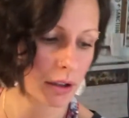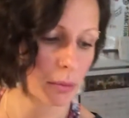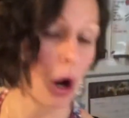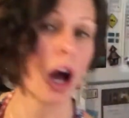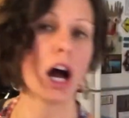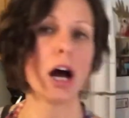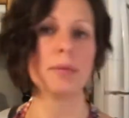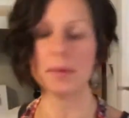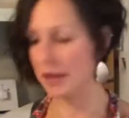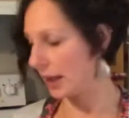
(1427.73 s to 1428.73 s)

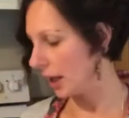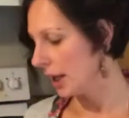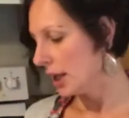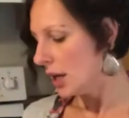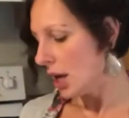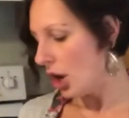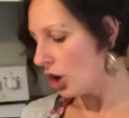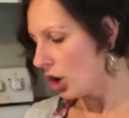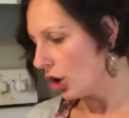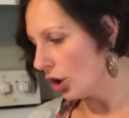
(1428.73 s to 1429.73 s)
Probably.
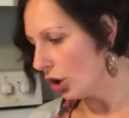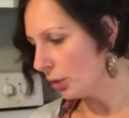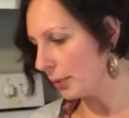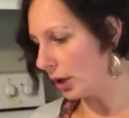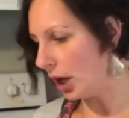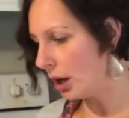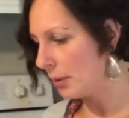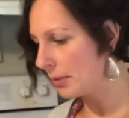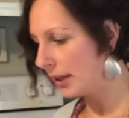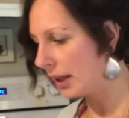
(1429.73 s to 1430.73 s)
Oh,
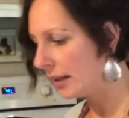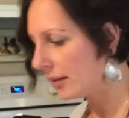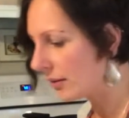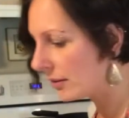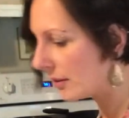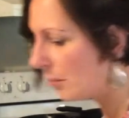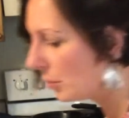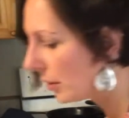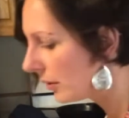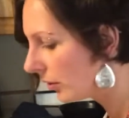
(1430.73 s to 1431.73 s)
probably. There's
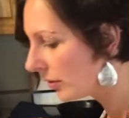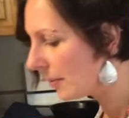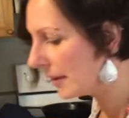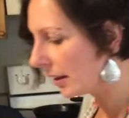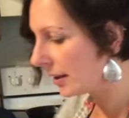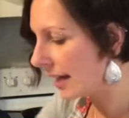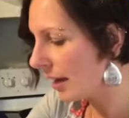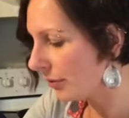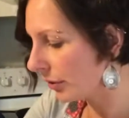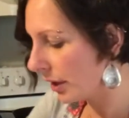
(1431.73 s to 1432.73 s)
something like
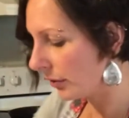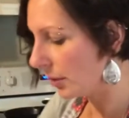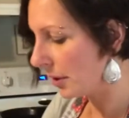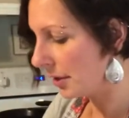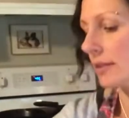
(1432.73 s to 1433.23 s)
that for everyone.